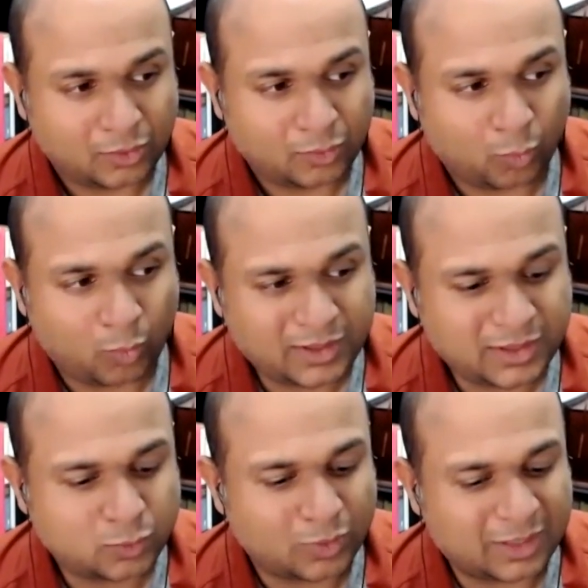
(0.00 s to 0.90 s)
What
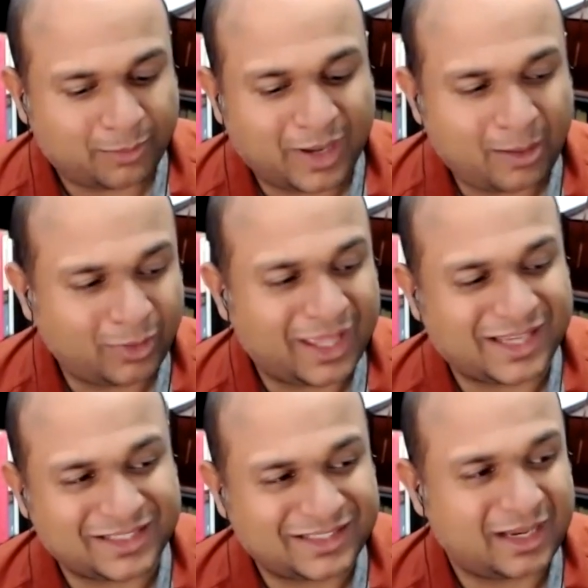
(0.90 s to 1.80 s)
does what the Bible
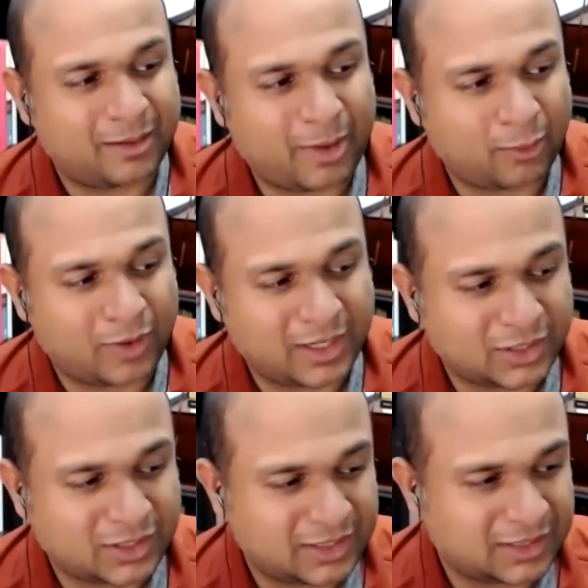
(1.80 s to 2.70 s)
has to say about
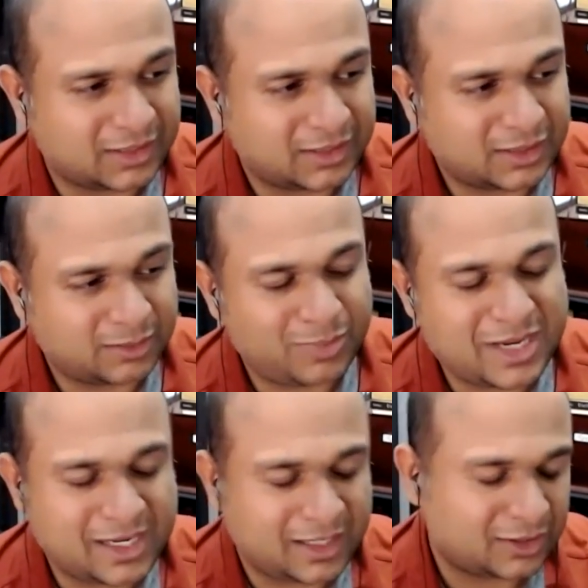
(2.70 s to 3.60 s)
righteousness
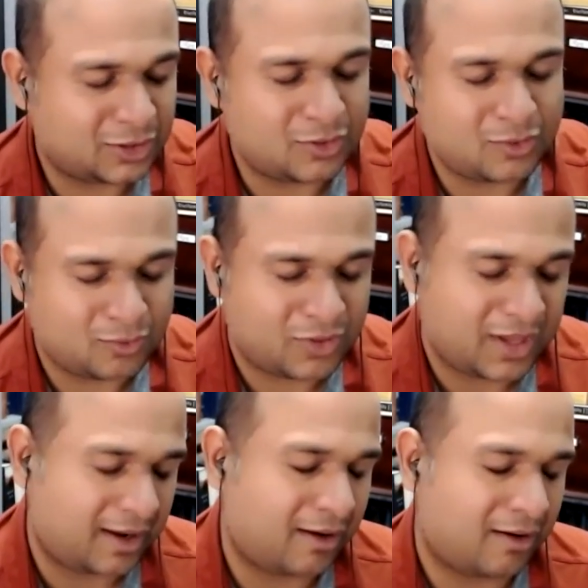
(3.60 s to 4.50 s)
speak to
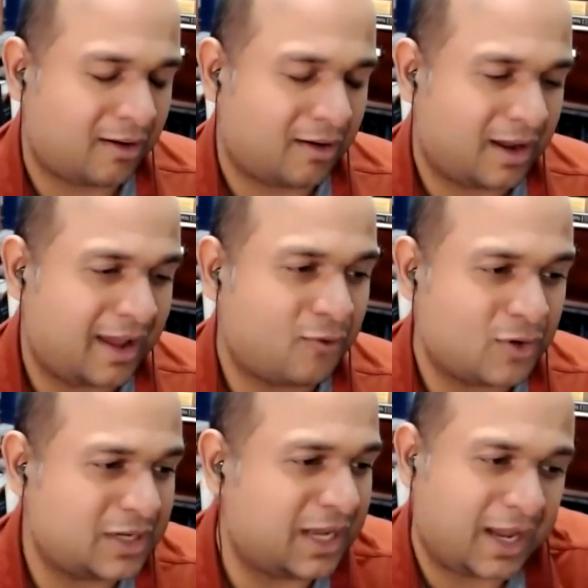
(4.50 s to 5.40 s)
their
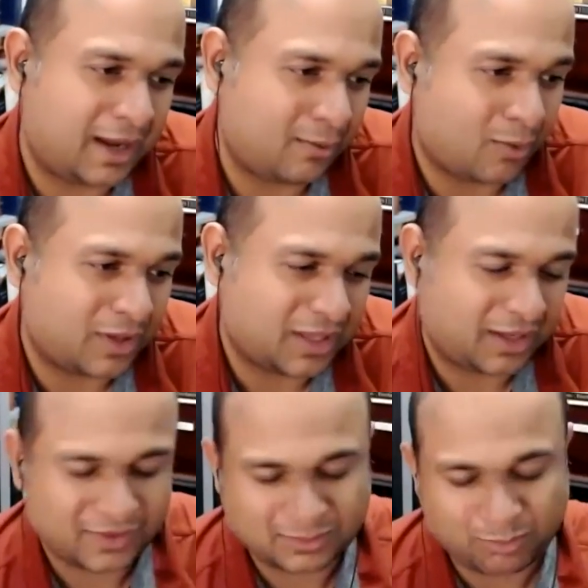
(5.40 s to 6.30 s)
everyday, what we
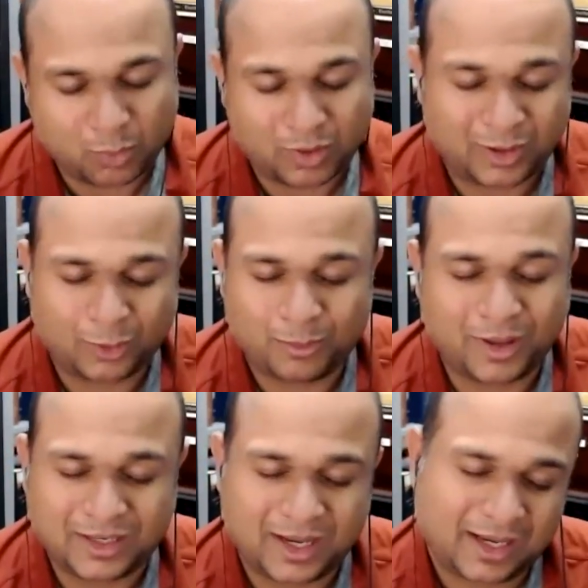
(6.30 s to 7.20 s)
think of as boring or
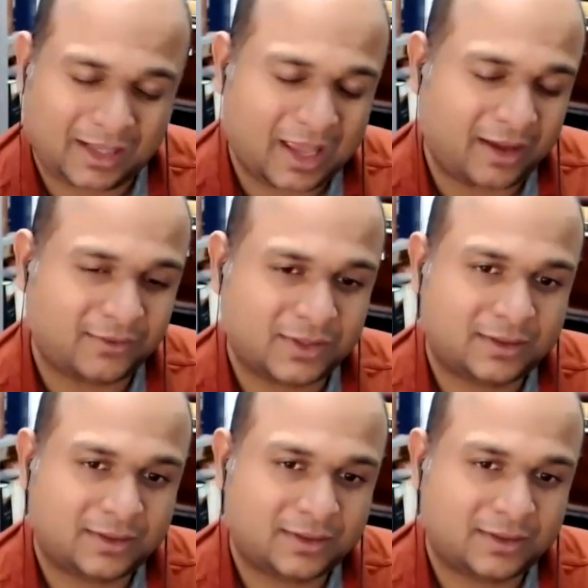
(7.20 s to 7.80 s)
mundane lives?